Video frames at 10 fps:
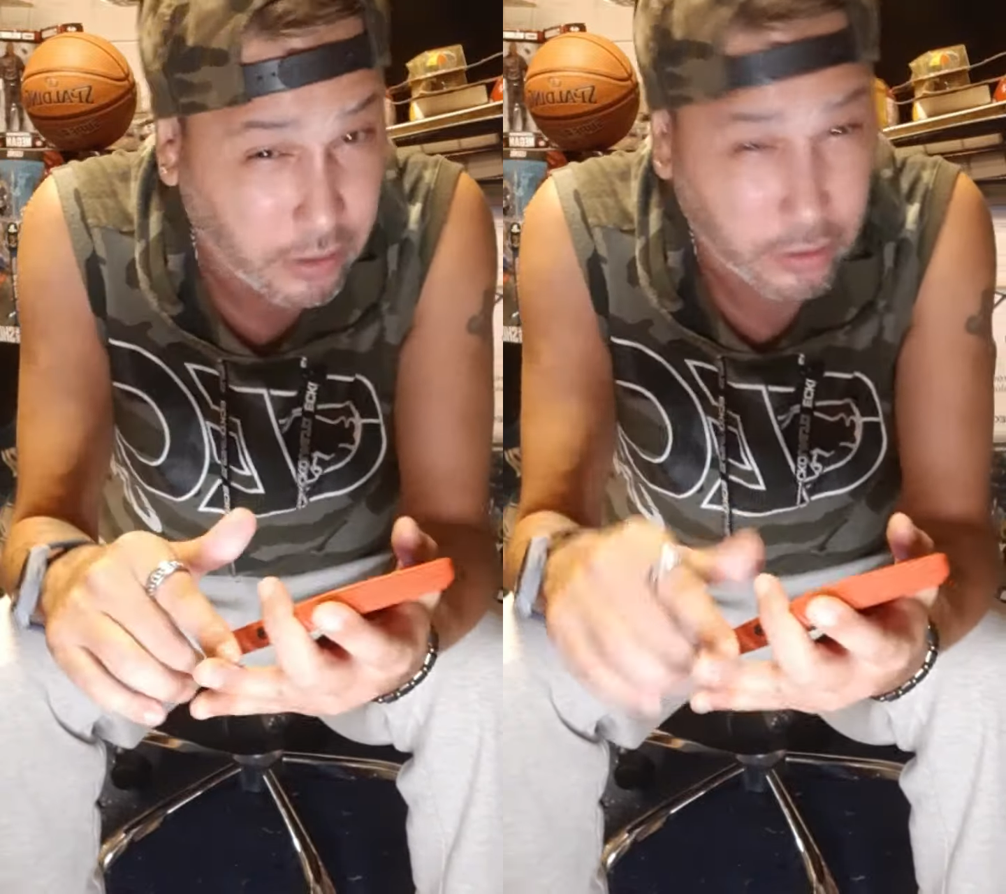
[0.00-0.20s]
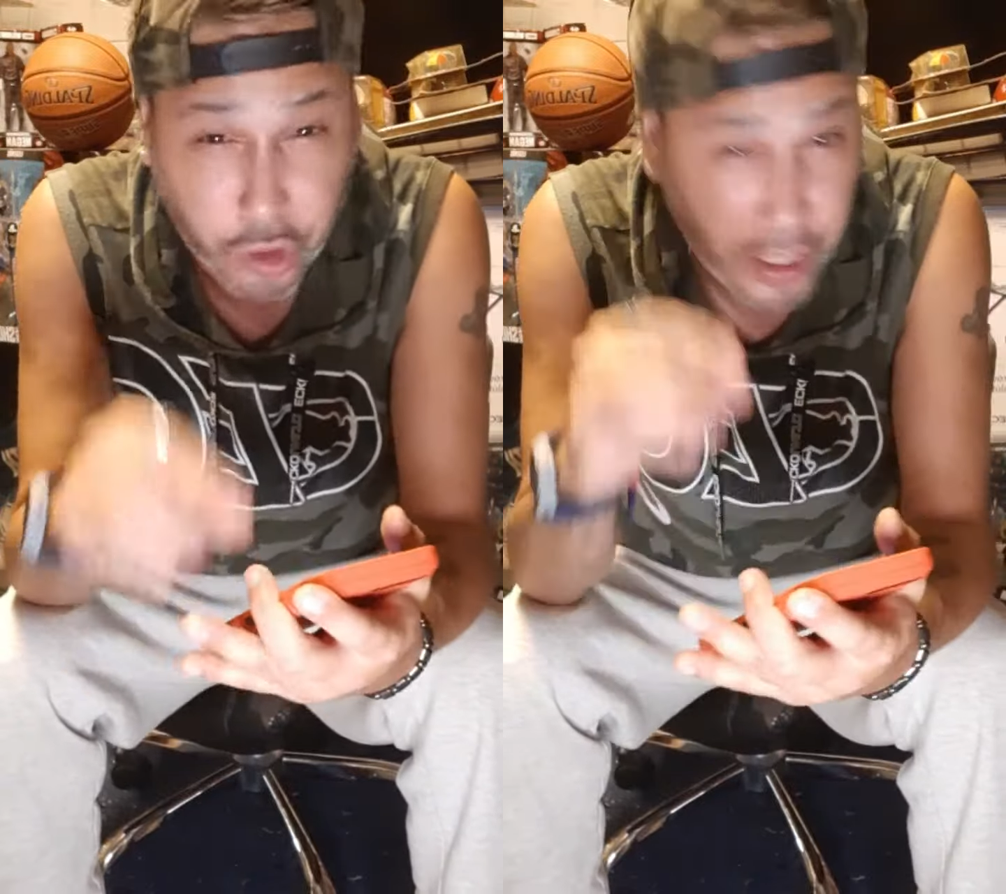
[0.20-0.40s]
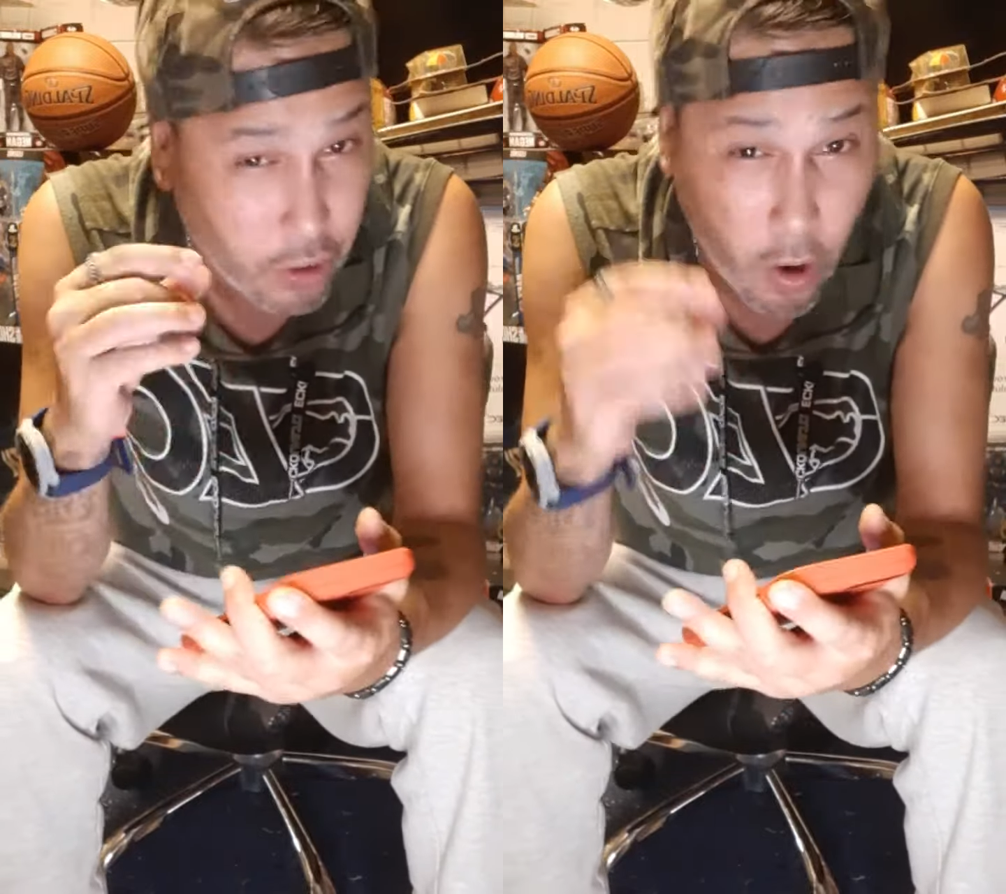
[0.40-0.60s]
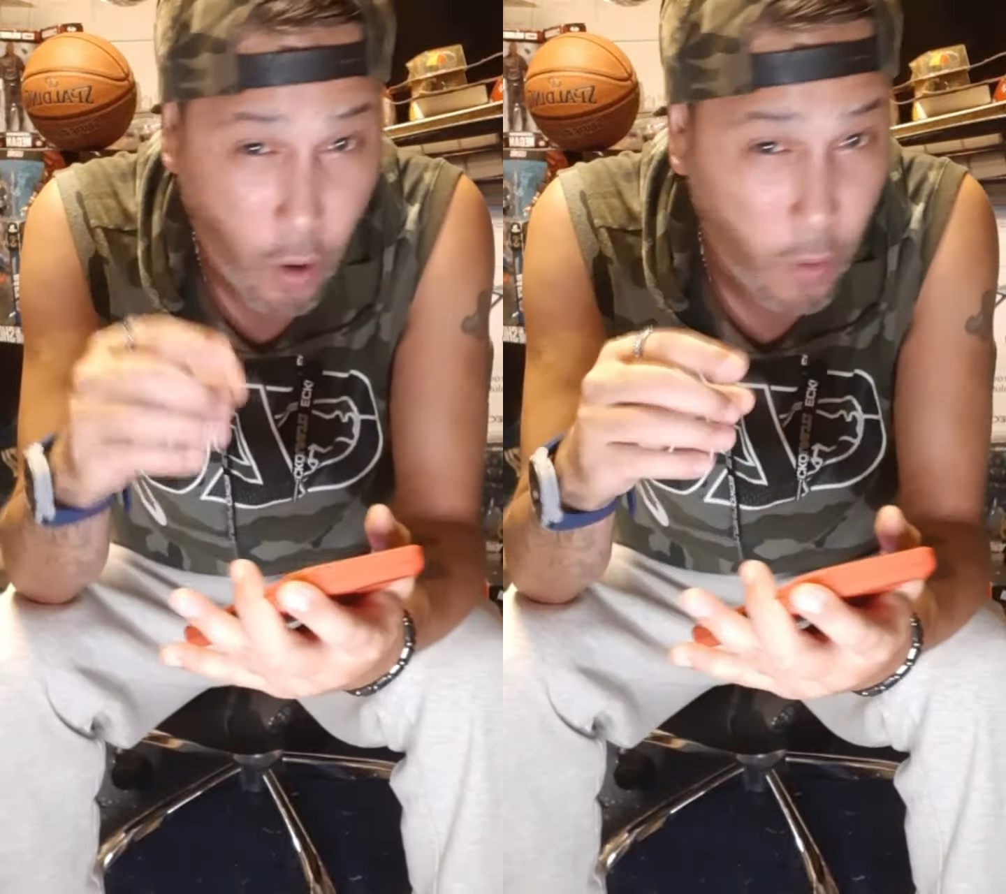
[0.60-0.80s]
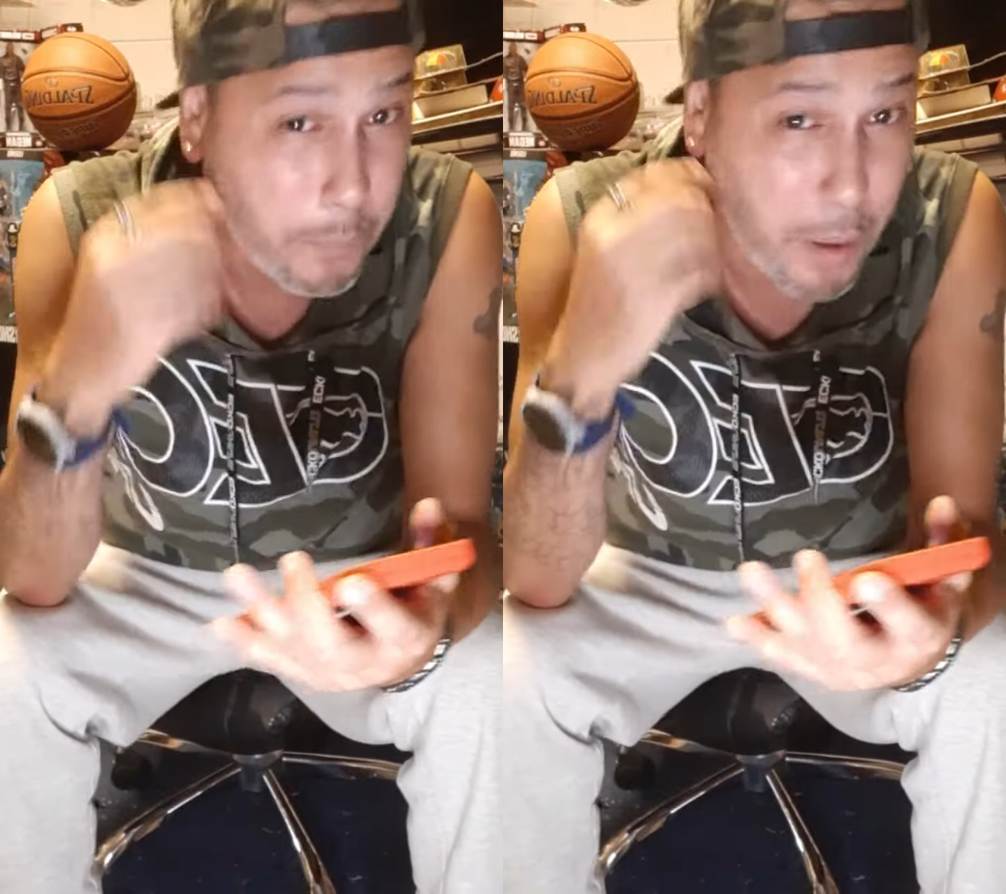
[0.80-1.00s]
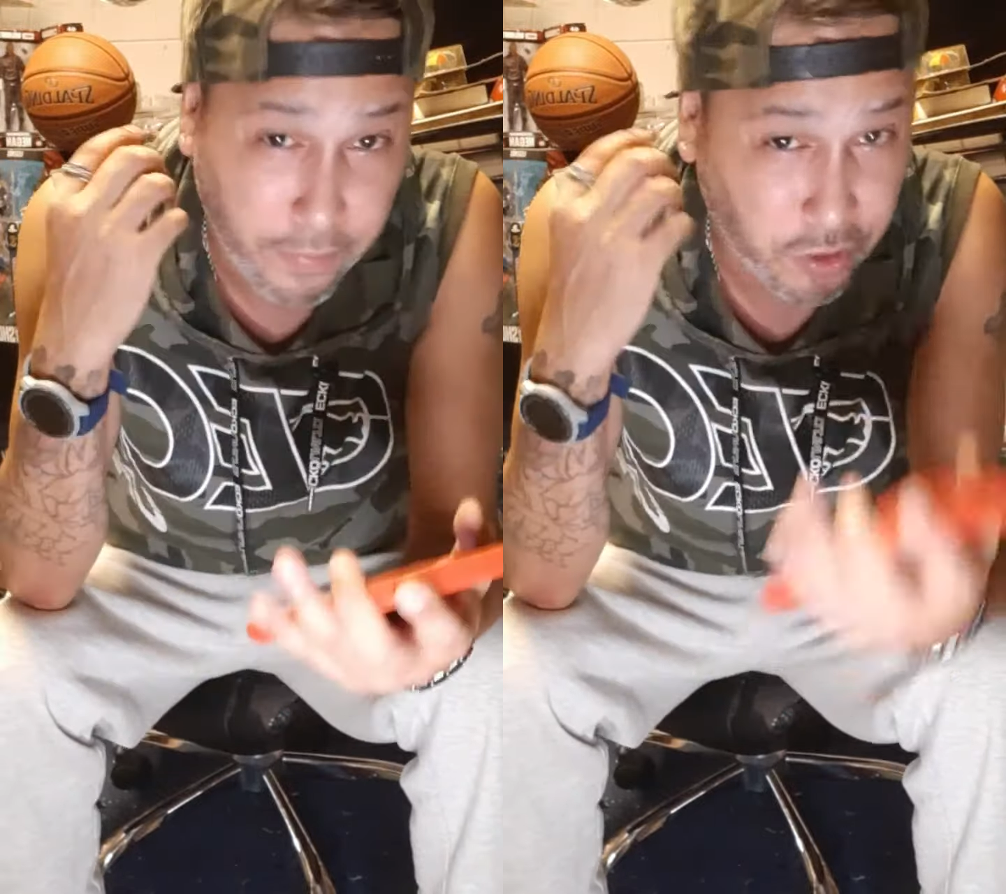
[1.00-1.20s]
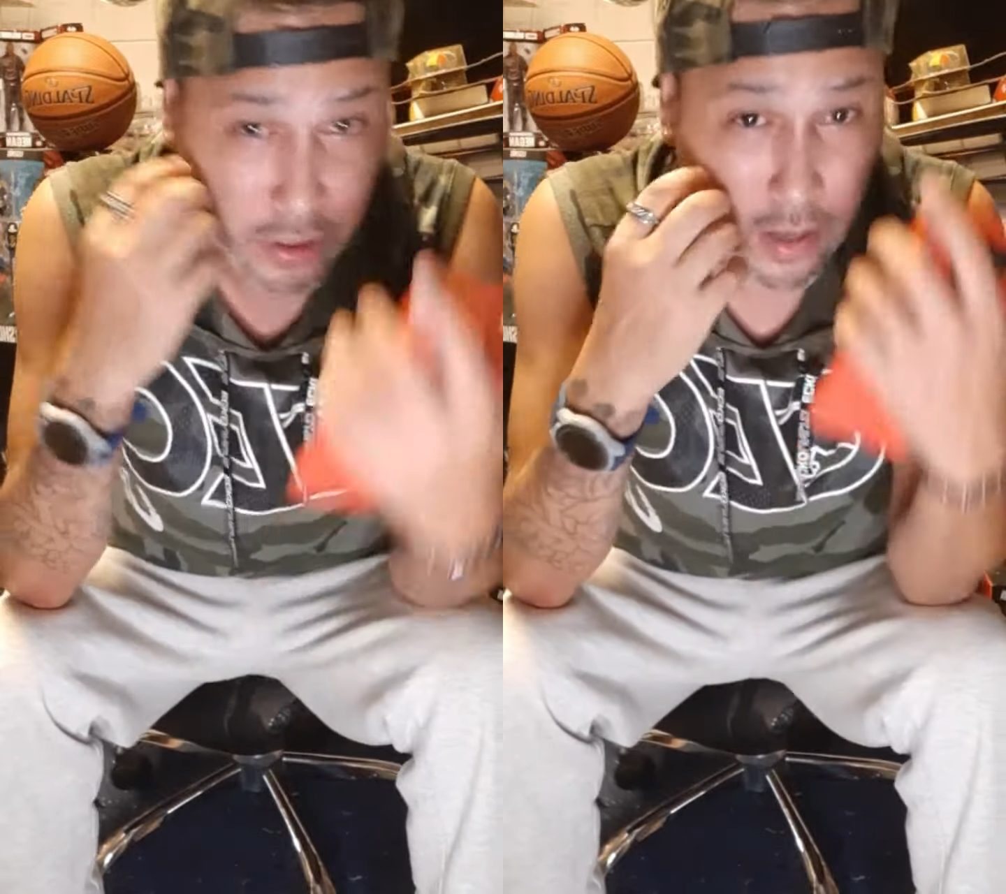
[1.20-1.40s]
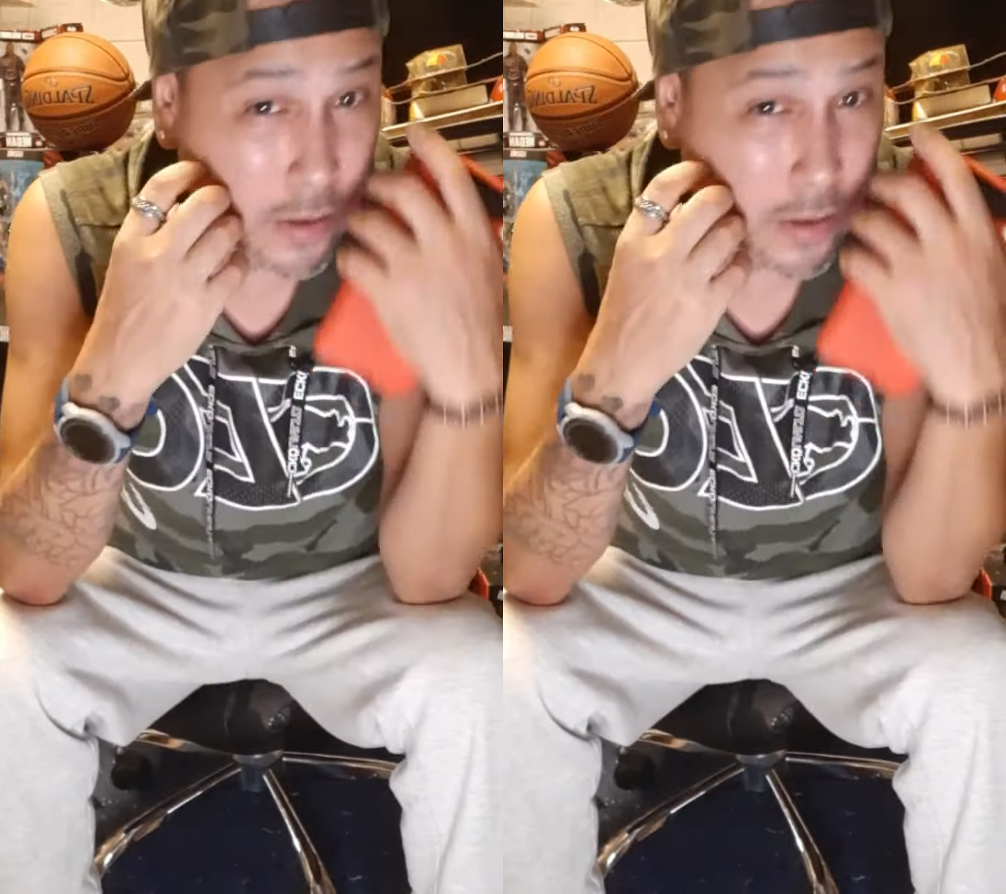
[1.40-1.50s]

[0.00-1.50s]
the Cheeto puffs